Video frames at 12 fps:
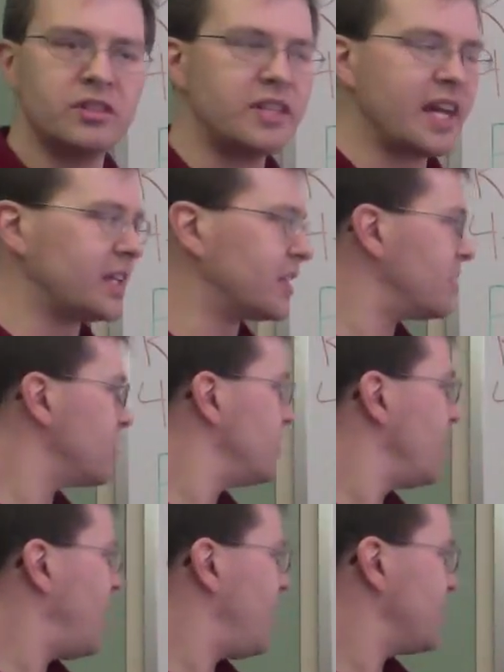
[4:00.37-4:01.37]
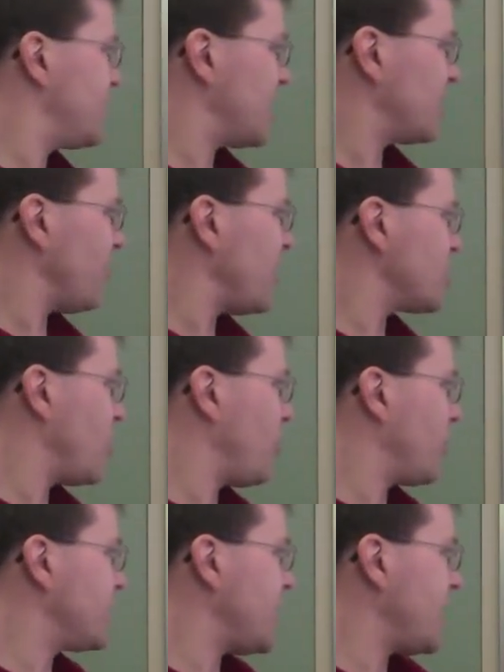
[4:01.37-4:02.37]
take the, uh, take the ratio. I
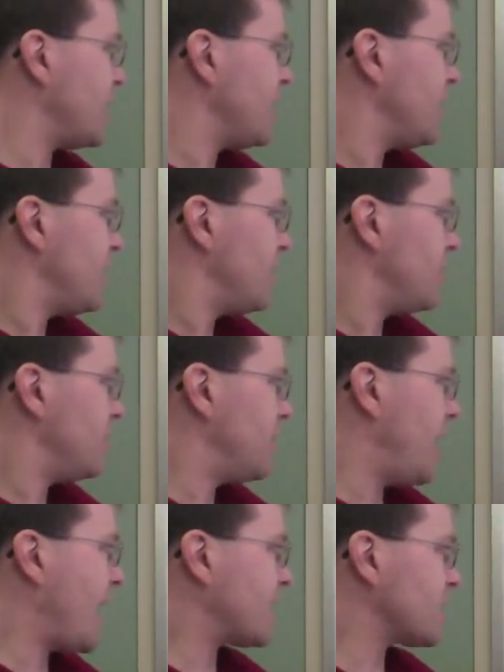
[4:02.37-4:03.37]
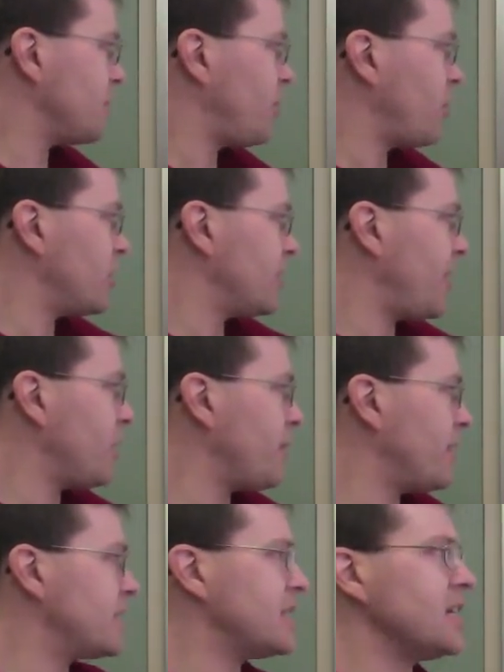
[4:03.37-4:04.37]
want to take the x component divided
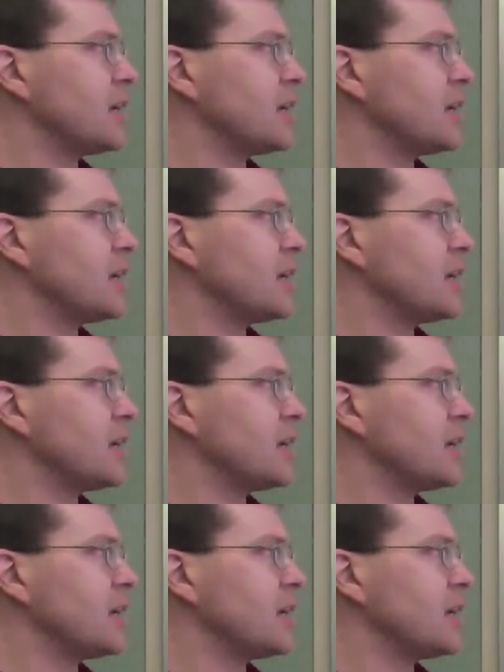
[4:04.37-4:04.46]
by the t